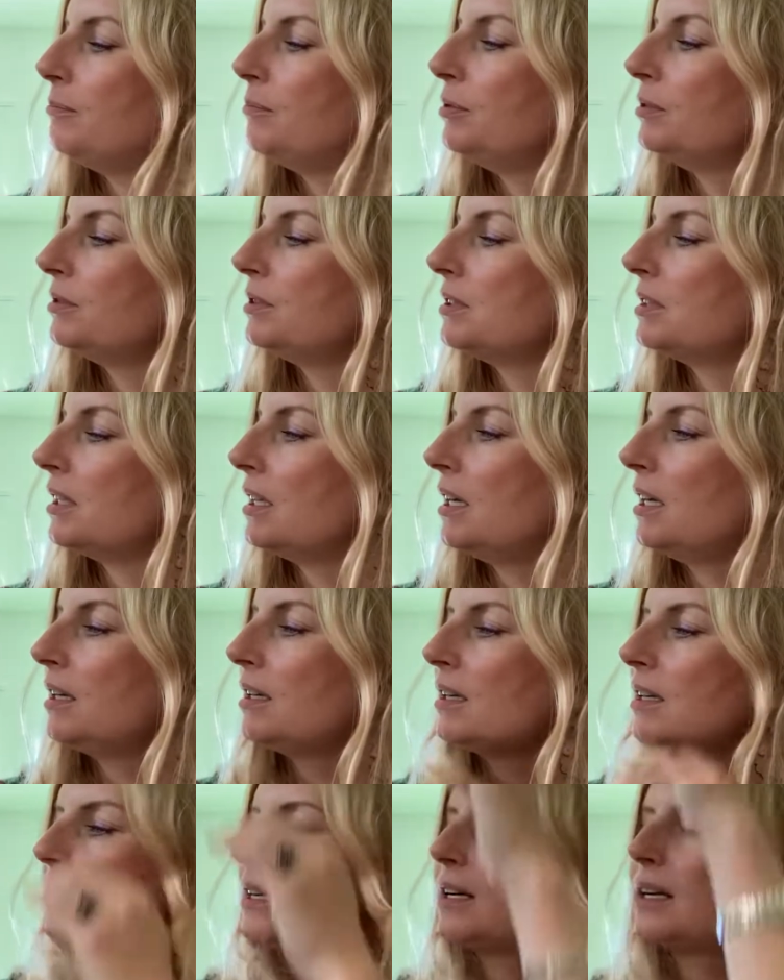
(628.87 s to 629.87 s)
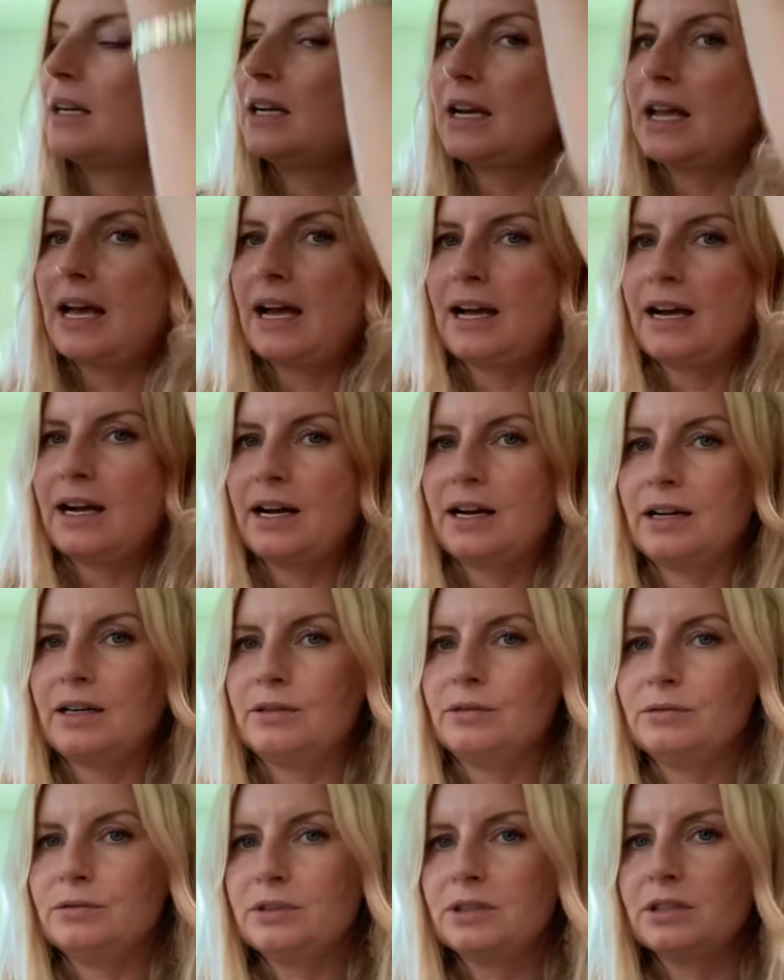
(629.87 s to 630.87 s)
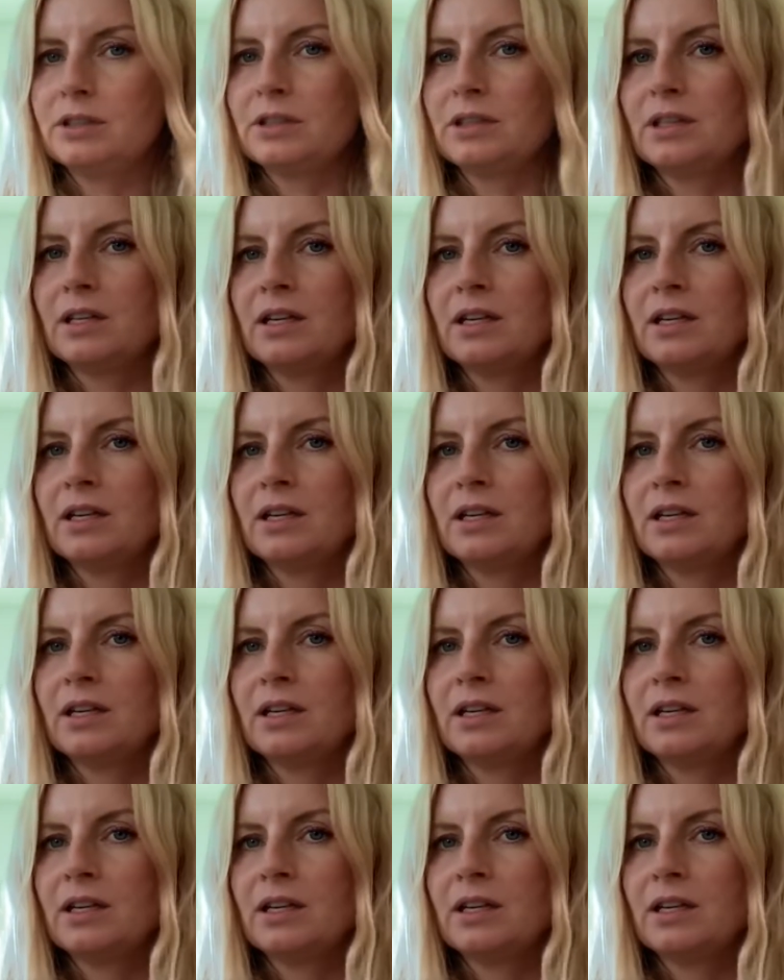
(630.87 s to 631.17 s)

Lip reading: put a cloud